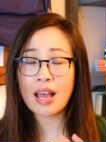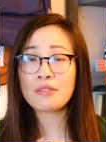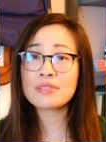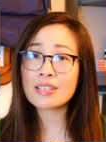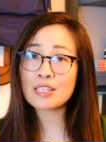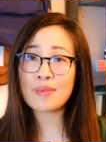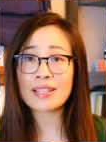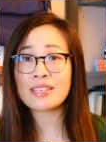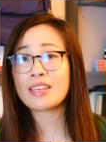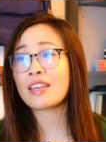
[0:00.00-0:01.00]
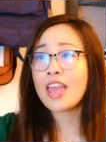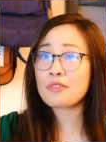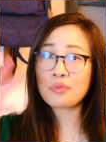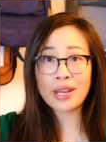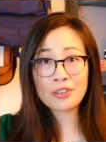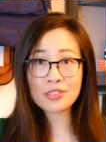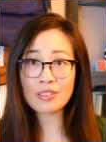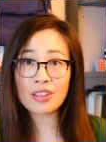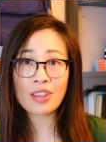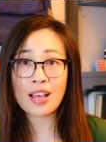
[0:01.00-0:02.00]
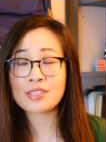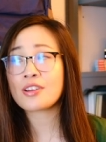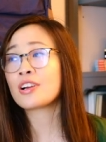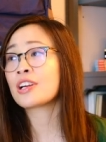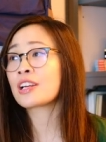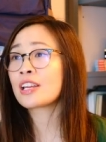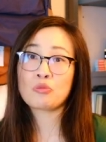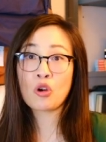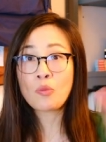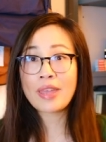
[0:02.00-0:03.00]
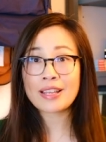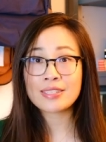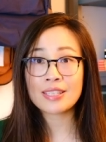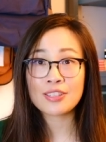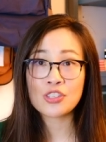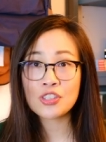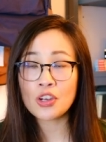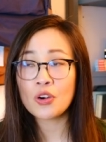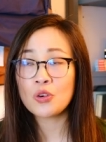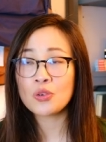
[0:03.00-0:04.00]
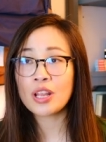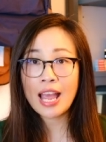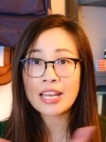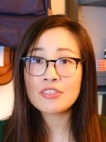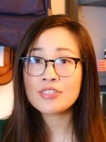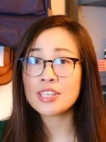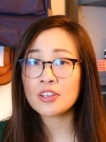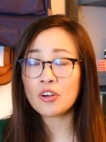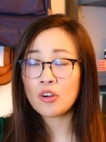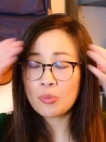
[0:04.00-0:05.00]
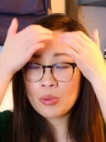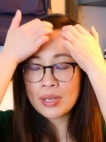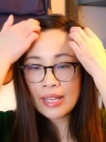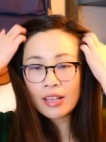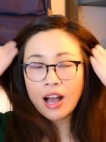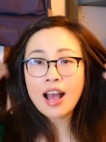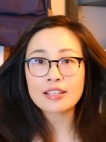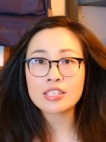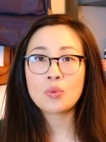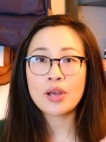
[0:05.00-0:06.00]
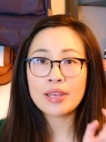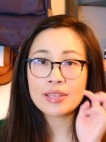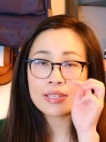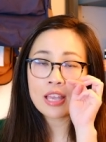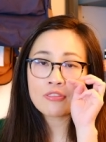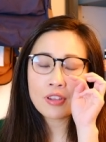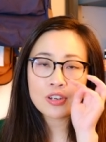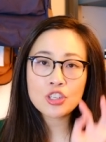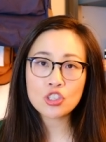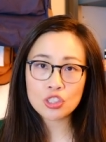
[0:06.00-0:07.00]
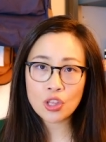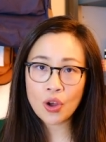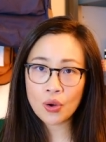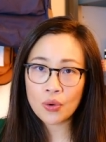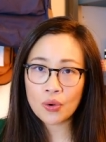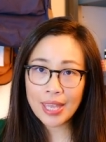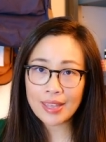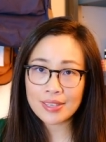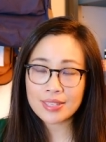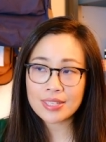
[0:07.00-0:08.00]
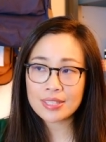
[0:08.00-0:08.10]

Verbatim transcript: I was expecting a Raiders of the Lost Ark, romancing the stone kind of deal, but what I got was a very slow paced